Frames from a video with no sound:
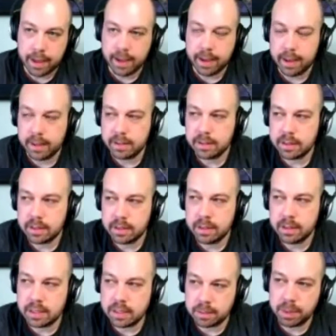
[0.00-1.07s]
and
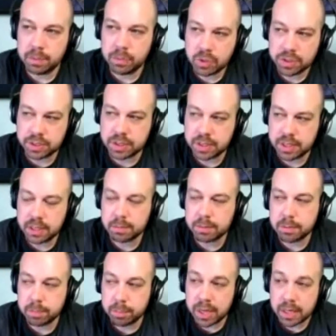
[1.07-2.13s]
it's a bit more
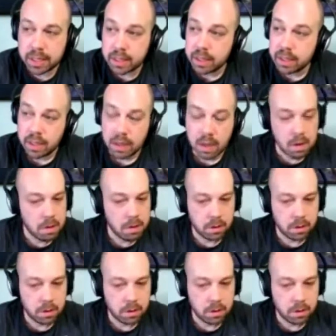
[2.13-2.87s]
sustainable. But